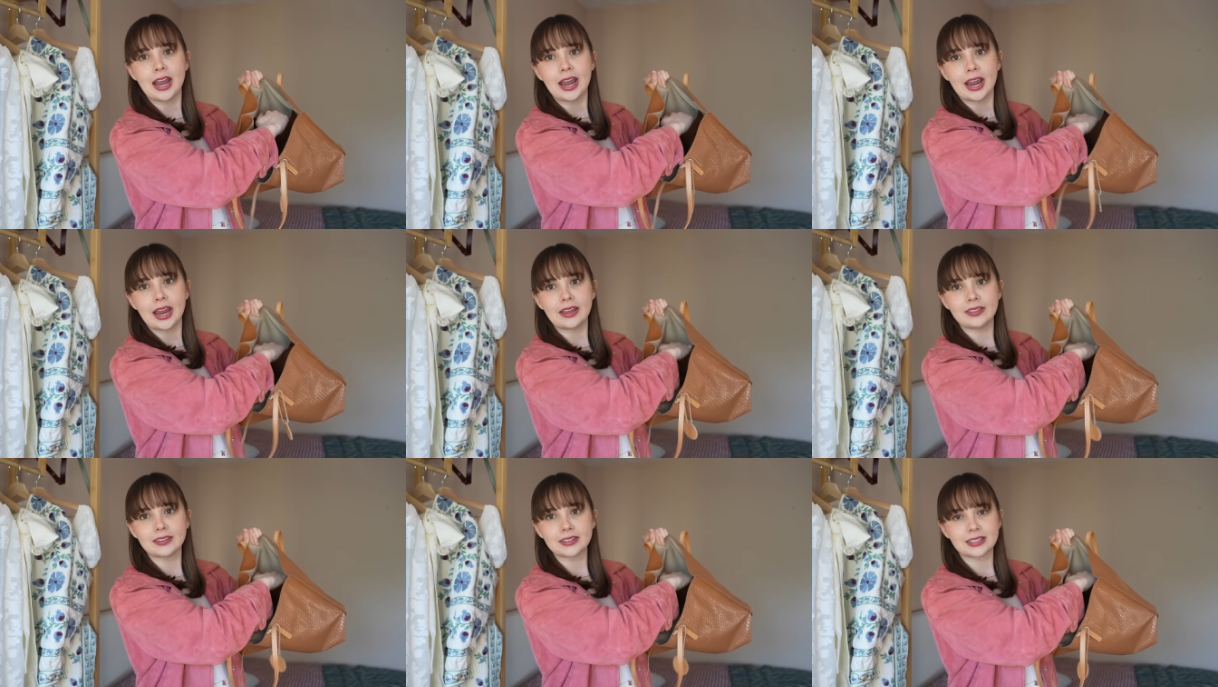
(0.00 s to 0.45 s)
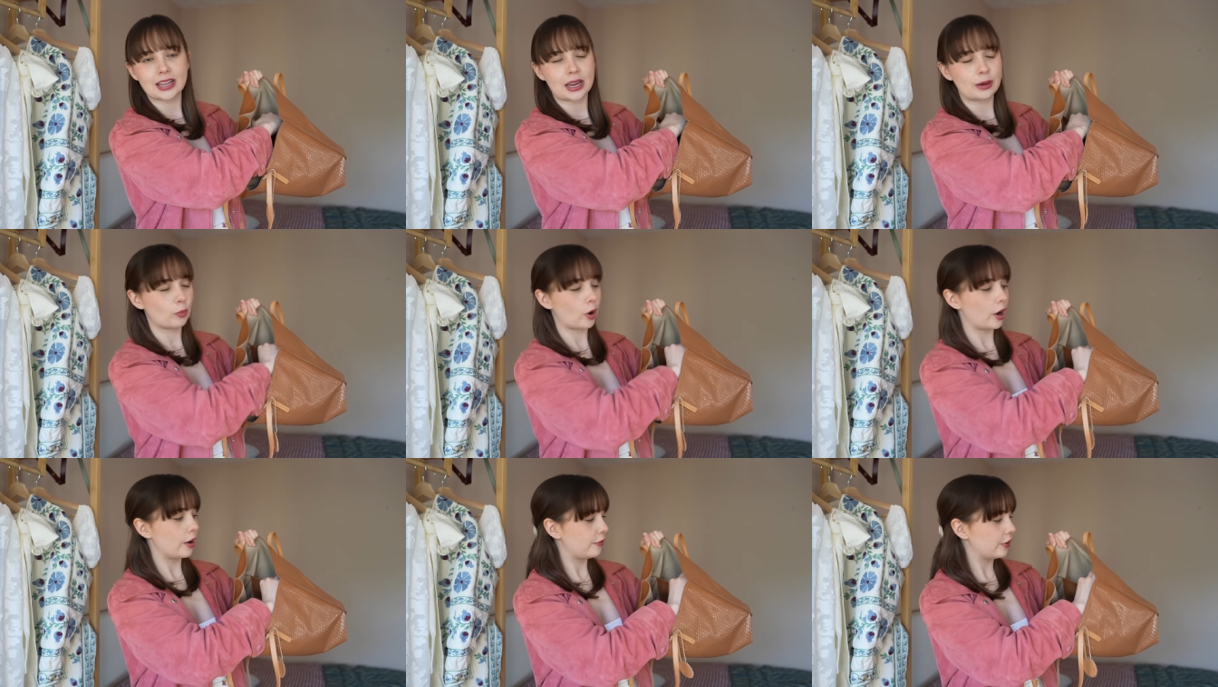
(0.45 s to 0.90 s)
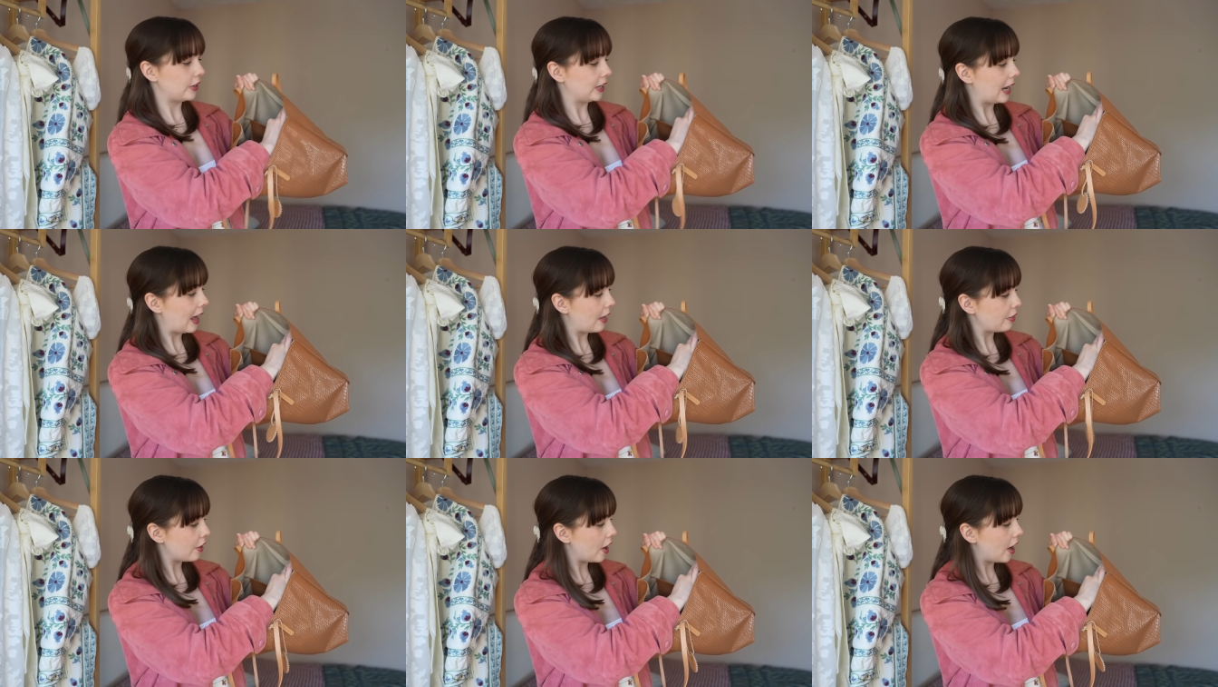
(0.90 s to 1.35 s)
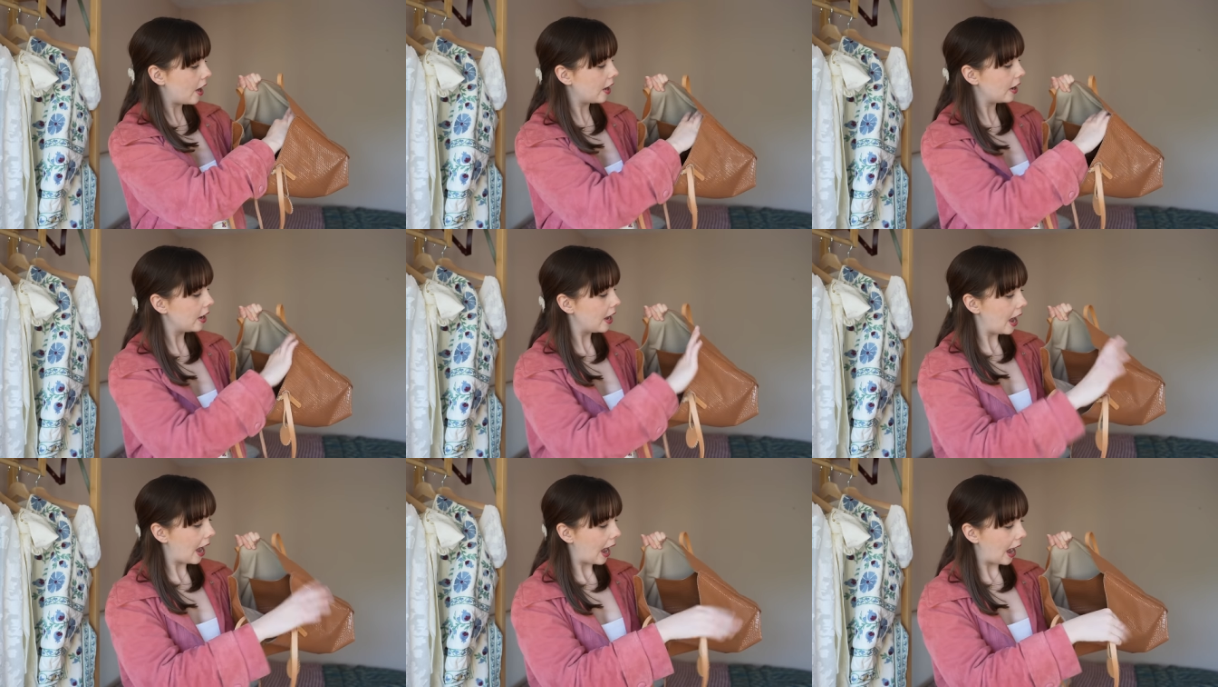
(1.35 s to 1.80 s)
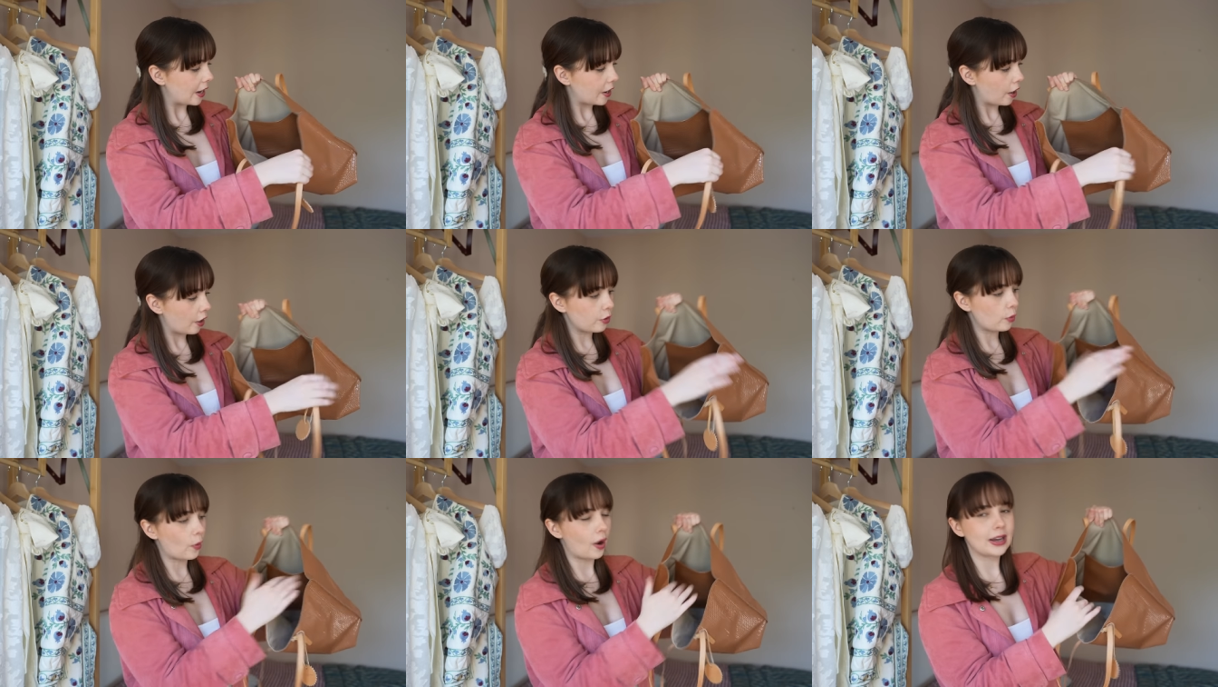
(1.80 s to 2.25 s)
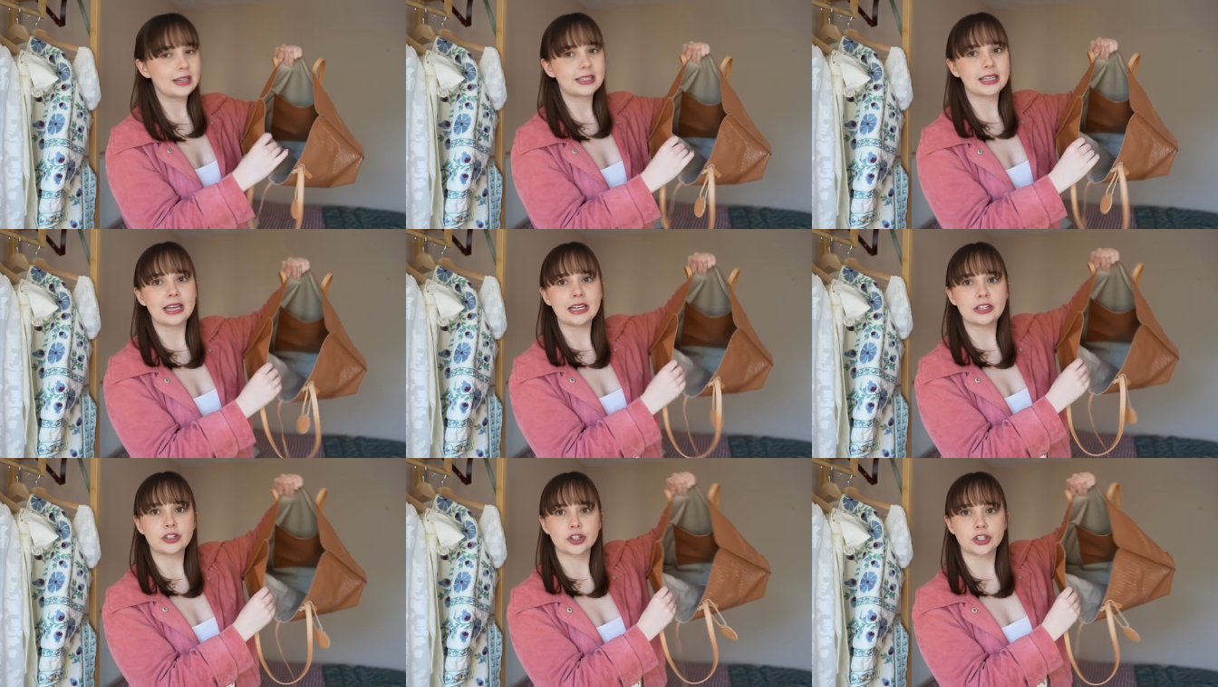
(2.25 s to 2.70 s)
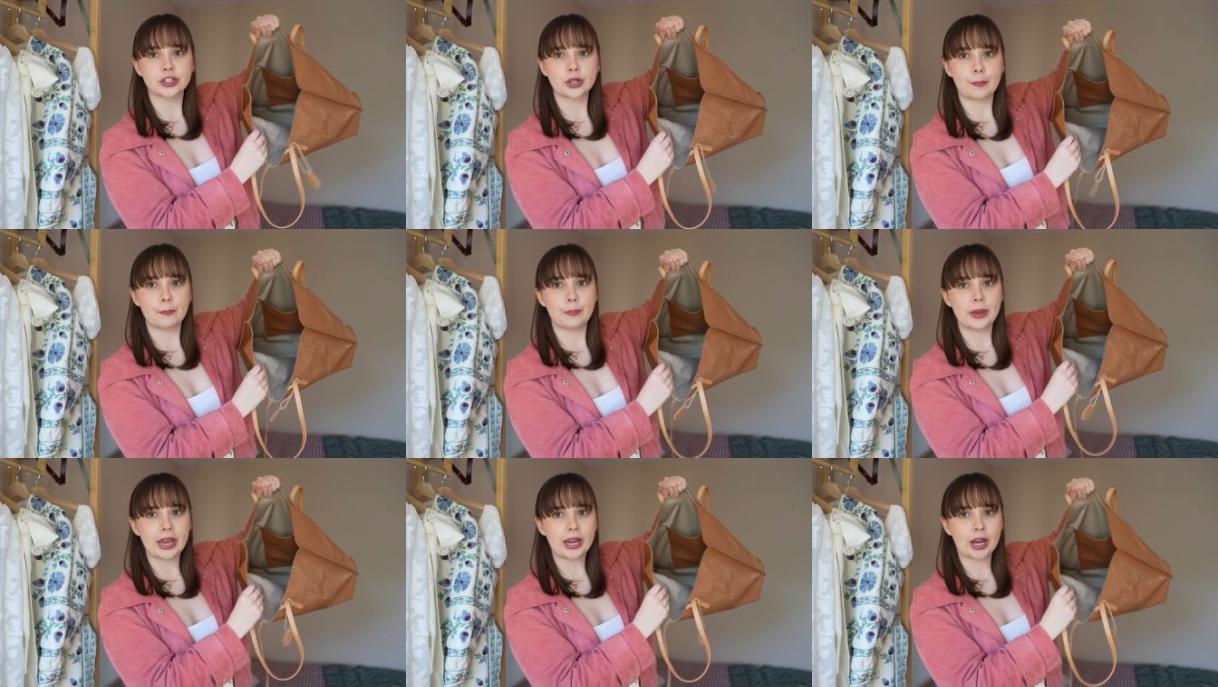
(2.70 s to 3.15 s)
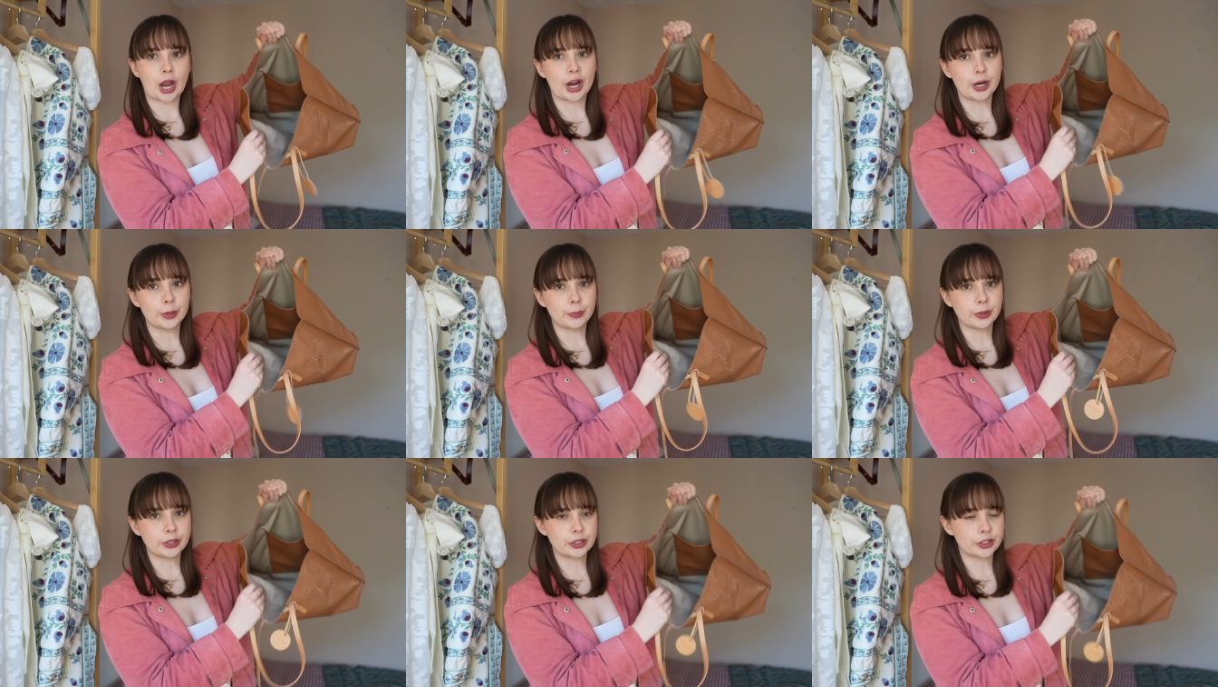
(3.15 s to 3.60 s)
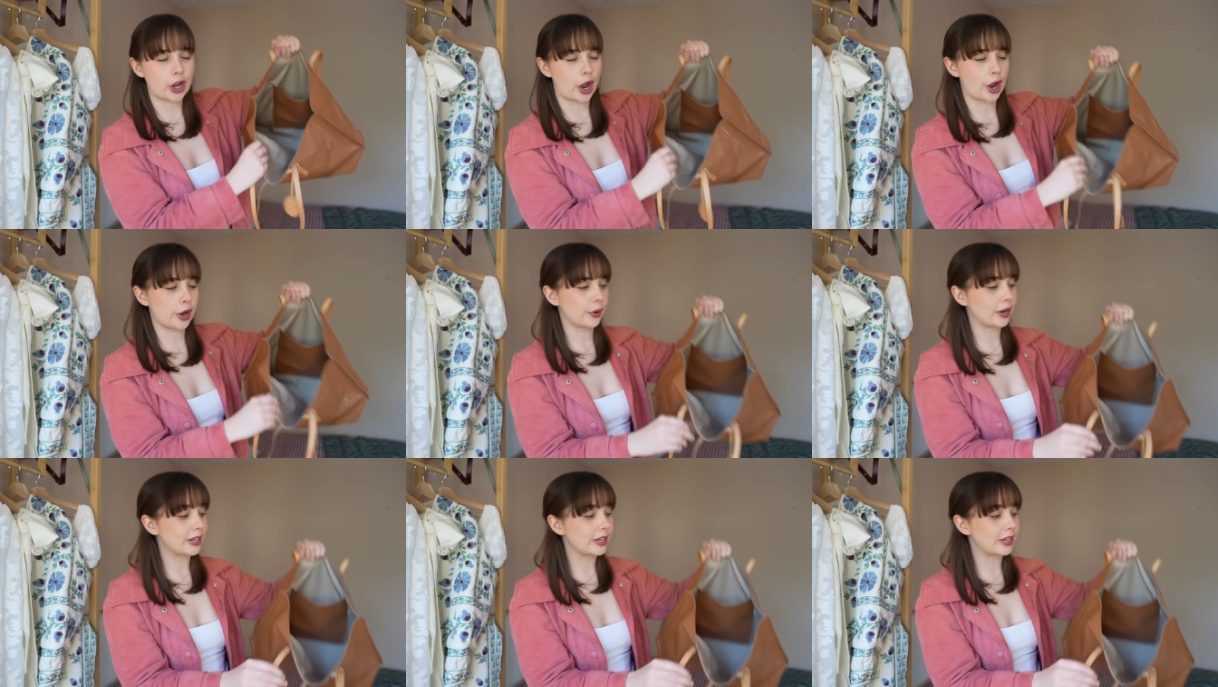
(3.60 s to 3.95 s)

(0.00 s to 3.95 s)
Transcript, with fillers: in the same woven leather, and otherwise it is just a big open tote.